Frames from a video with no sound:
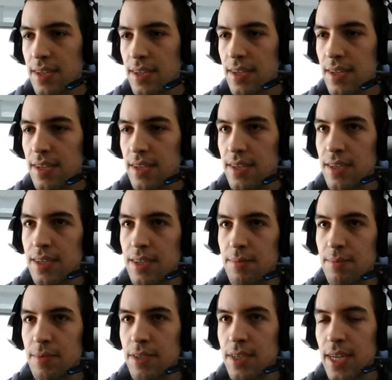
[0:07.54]

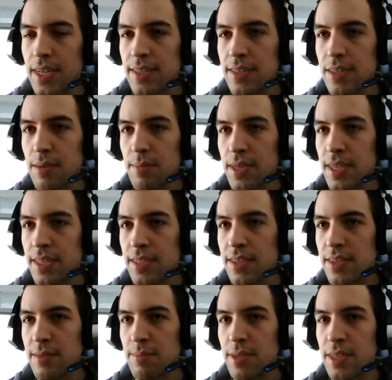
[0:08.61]
Today's topic is gonna
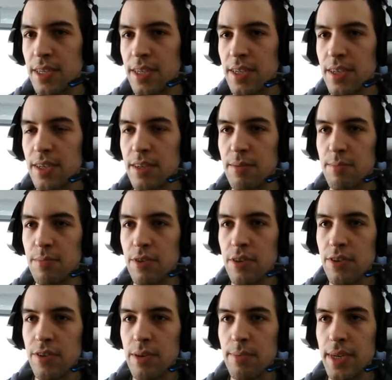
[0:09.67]
be
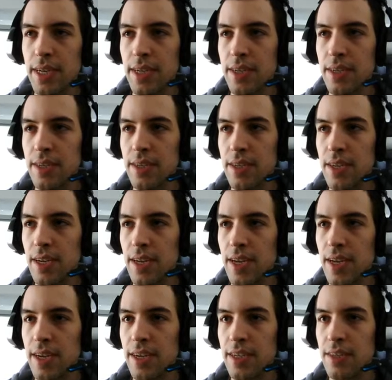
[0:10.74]
programming,
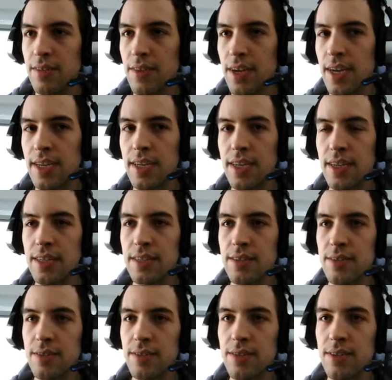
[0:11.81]
and the idea is
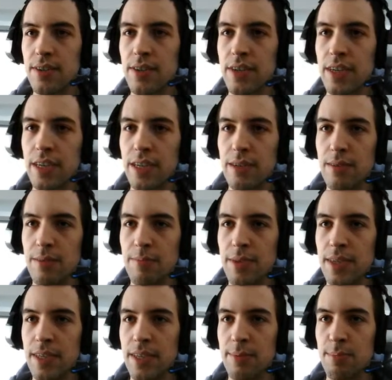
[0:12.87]
to talk a little
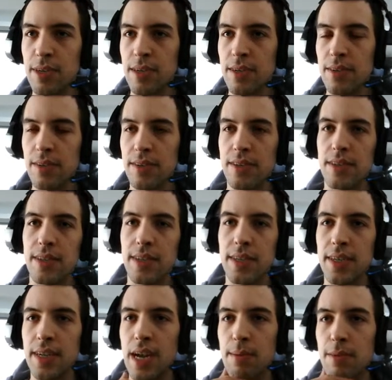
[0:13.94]
bit about a
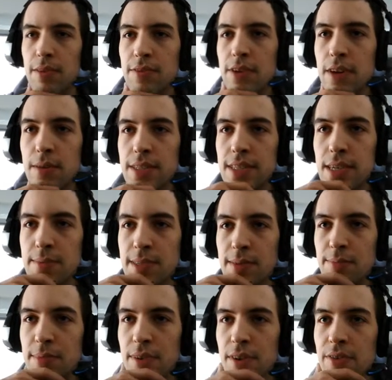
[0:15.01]
couple of concepts in
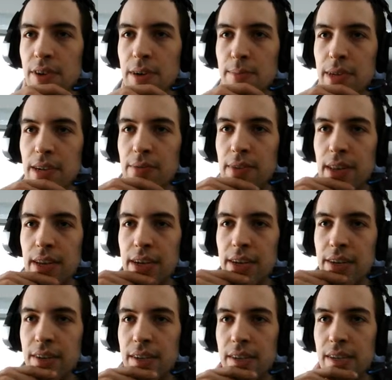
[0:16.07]
programming that are
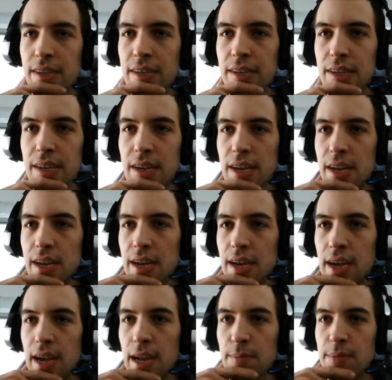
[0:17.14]
gonna
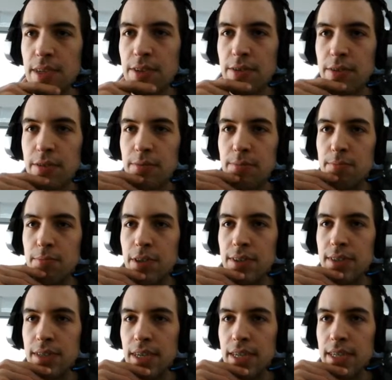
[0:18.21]
help you
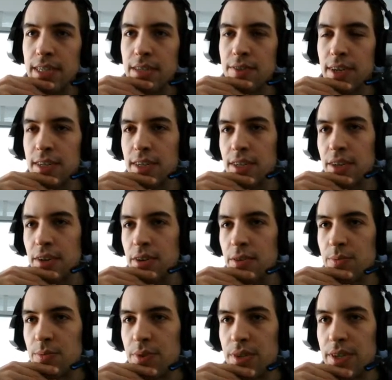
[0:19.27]
mostly structure your own
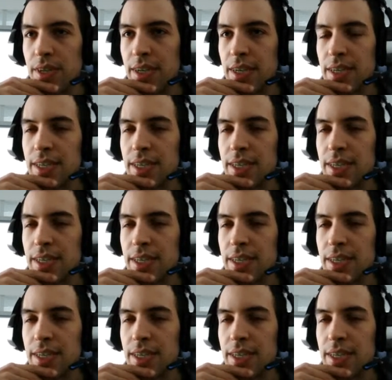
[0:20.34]
work,